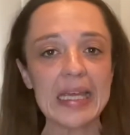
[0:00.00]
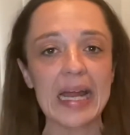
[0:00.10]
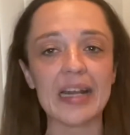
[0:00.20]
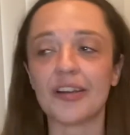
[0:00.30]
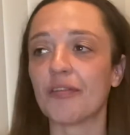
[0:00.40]
I
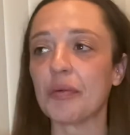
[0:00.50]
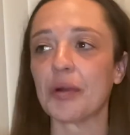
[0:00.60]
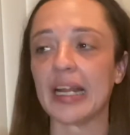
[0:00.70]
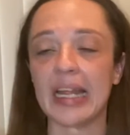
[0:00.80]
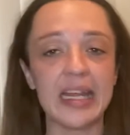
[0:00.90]
didn't know if we were
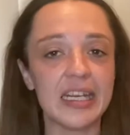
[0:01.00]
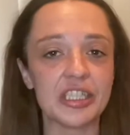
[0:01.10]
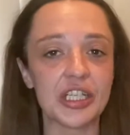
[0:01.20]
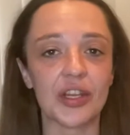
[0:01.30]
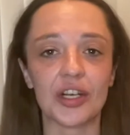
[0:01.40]
gonna hate each
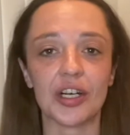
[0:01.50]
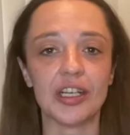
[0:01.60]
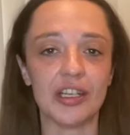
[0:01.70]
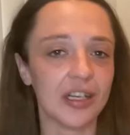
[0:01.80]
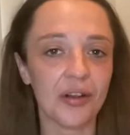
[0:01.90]
other.
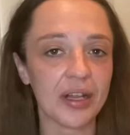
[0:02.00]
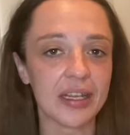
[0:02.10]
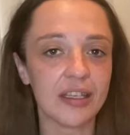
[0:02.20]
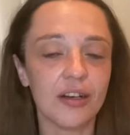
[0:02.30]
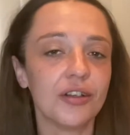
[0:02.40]
You know,
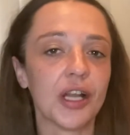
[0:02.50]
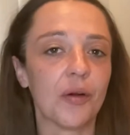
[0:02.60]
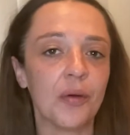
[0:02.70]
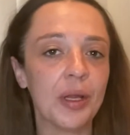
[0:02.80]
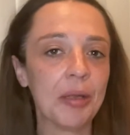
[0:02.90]
like, you don't know.